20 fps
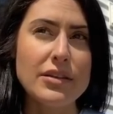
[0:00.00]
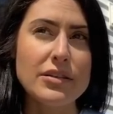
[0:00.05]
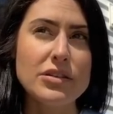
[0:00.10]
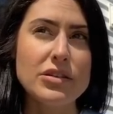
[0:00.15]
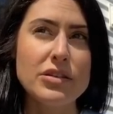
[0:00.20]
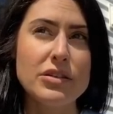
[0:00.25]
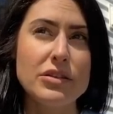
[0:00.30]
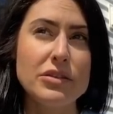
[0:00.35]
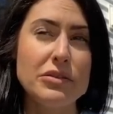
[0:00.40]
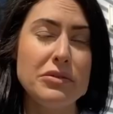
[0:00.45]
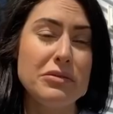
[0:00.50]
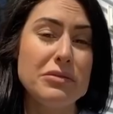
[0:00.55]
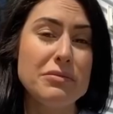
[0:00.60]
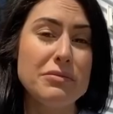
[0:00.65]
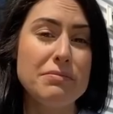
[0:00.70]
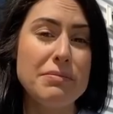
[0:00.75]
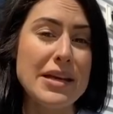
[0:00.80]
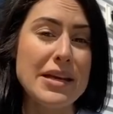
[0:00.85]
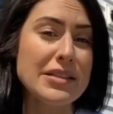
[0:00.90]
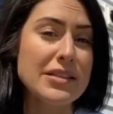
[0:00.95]
to
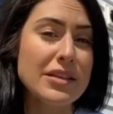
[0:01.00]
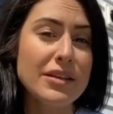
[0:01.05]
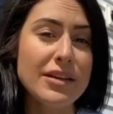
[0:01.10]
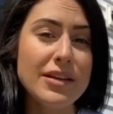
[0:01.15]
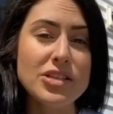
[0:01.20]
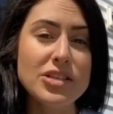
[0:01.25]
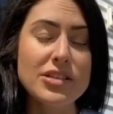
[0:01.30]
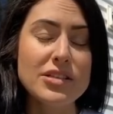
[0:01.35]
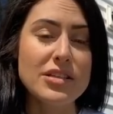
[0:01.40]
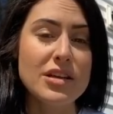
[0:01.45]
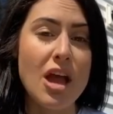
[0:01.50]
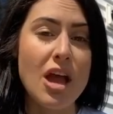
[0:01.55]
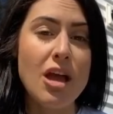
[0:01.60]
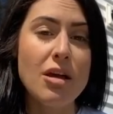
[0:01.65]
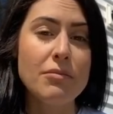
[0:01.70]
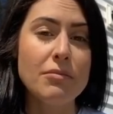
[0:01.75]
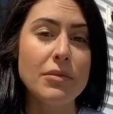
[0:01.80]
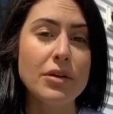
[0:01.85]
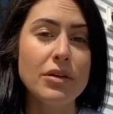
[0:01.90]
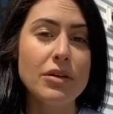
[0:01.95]
basically just
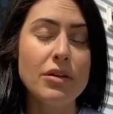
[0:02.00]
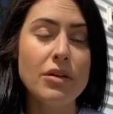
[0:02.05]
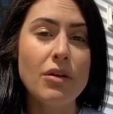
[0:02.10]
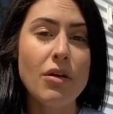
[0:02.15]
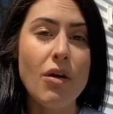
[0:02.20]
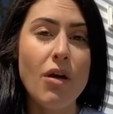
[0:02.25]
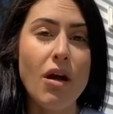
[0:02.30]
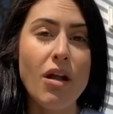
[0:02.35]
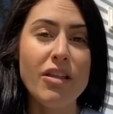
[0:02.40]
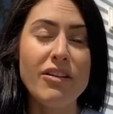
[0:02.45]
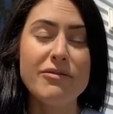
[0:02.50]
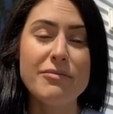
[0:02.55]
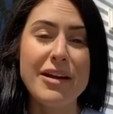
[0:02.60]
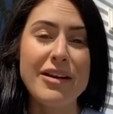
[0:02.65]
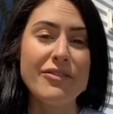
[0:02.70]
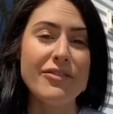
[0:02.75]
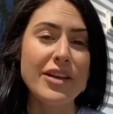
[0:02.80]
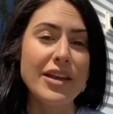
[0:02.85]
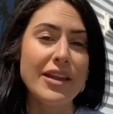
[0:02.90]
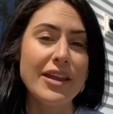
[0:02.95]
numb all of my
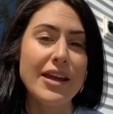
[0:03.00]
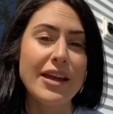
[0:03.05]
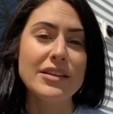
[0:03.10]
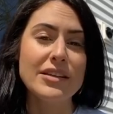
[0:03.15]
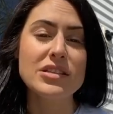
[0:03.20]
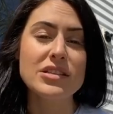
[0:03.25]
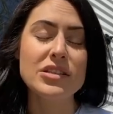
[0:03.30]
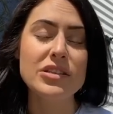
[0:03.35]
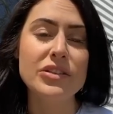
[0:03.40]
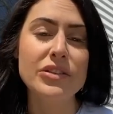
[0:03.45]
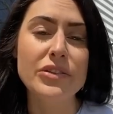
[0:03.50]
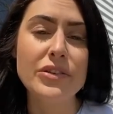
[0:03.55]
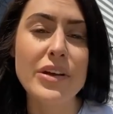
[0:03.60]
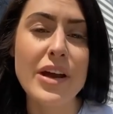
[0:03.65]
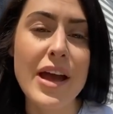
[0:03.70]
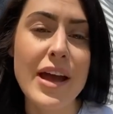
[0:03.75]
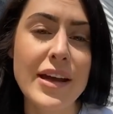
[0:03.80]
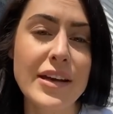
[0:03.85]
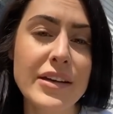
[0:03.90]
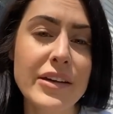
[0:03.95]
feelings, to
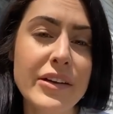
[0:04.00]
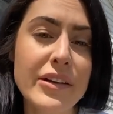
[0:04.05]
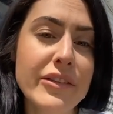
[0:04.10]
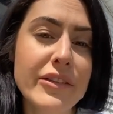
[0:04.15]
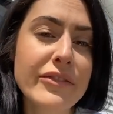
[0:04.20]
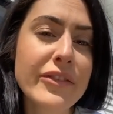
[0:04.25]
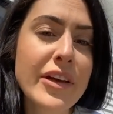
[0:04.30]
kind of,